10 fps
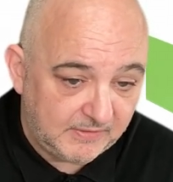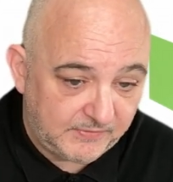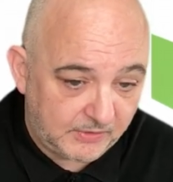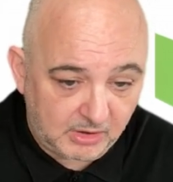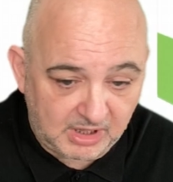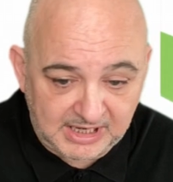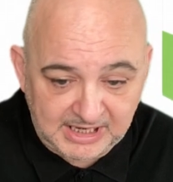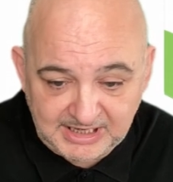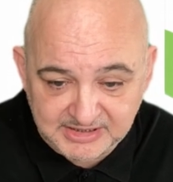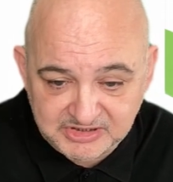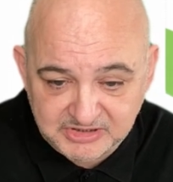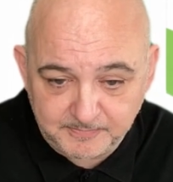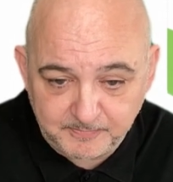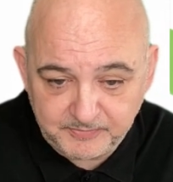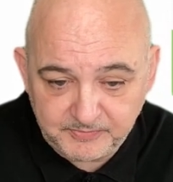for ads.
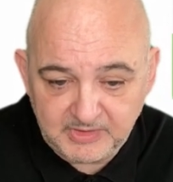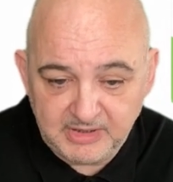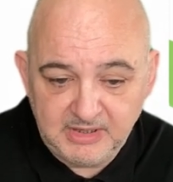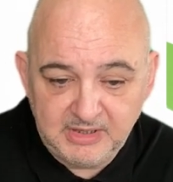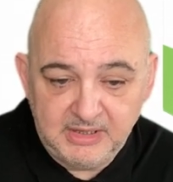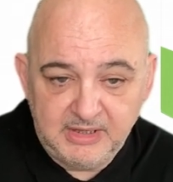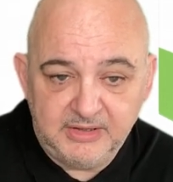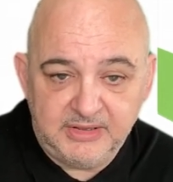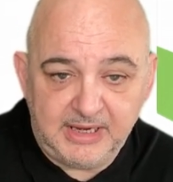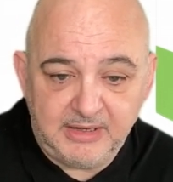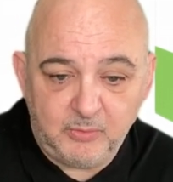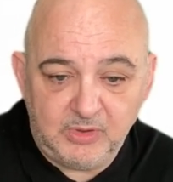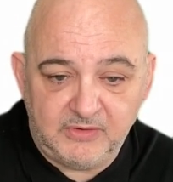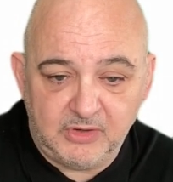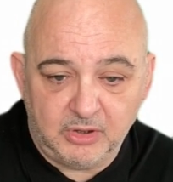Then
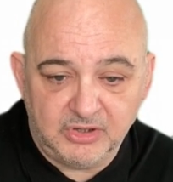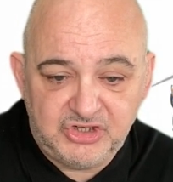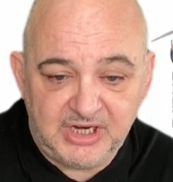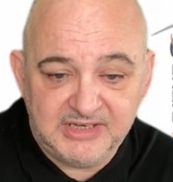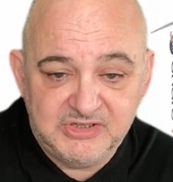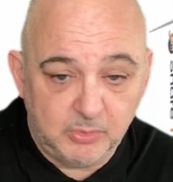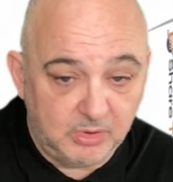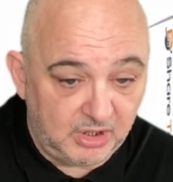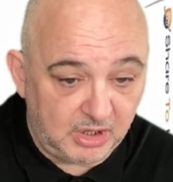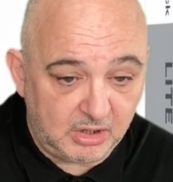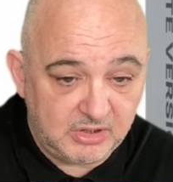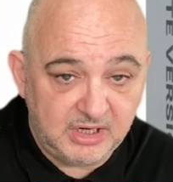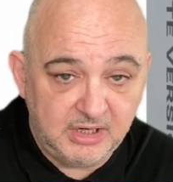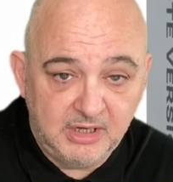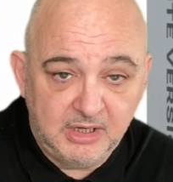we've got Share to Unlock,
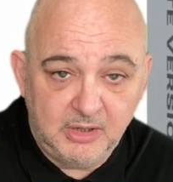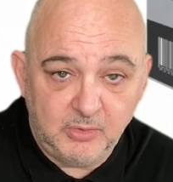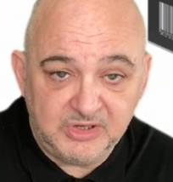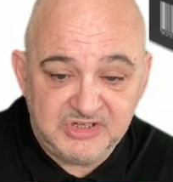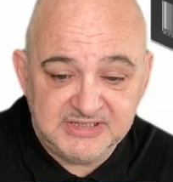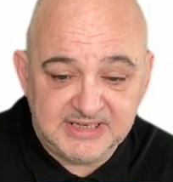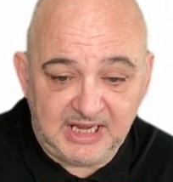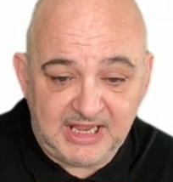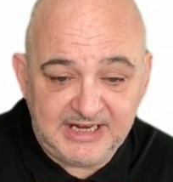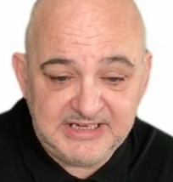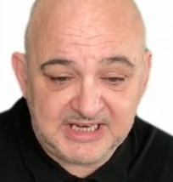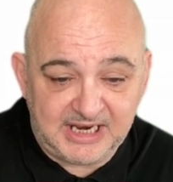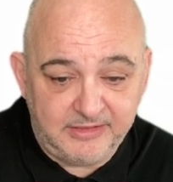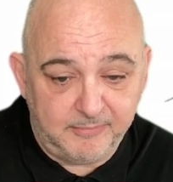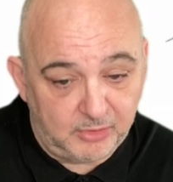which is the light
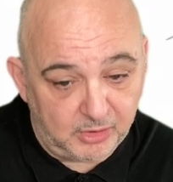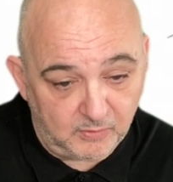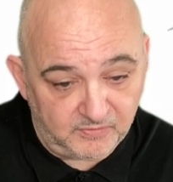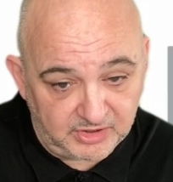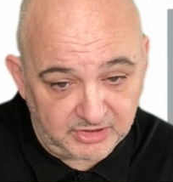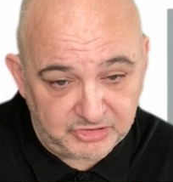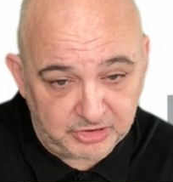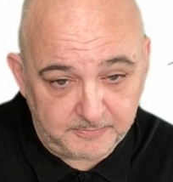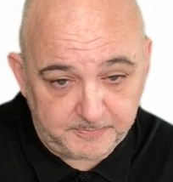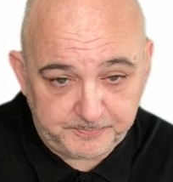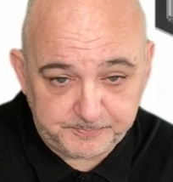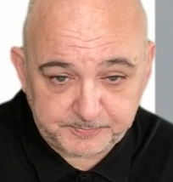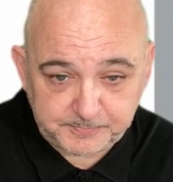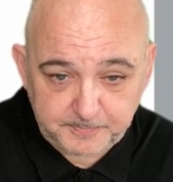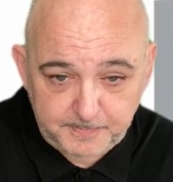and the pro version.
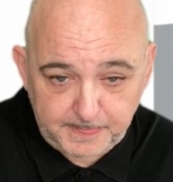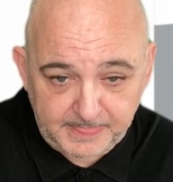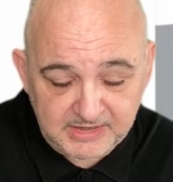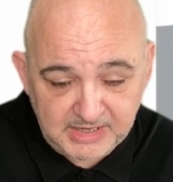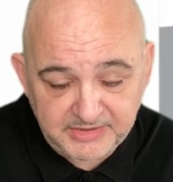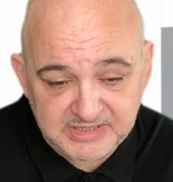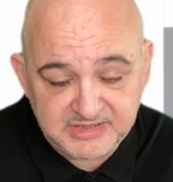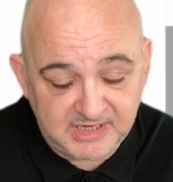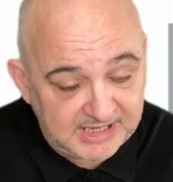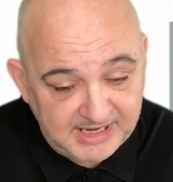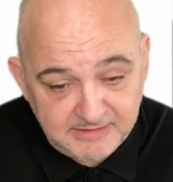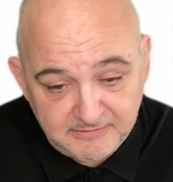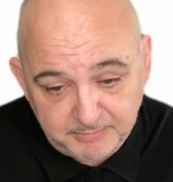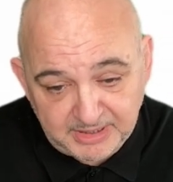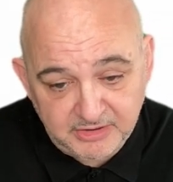Now these,
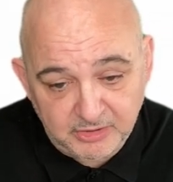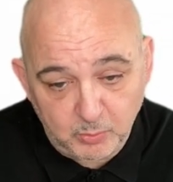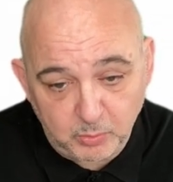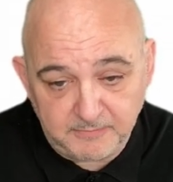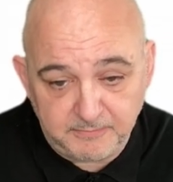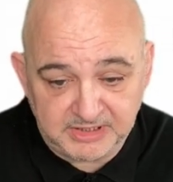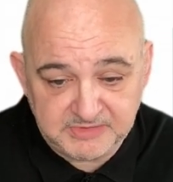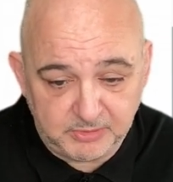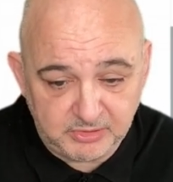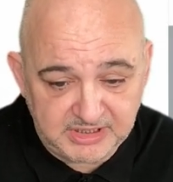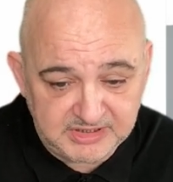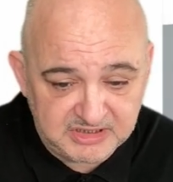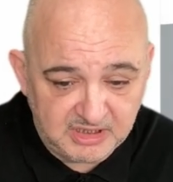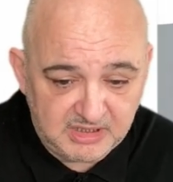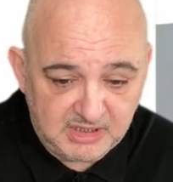again, brand new WordPress plugins.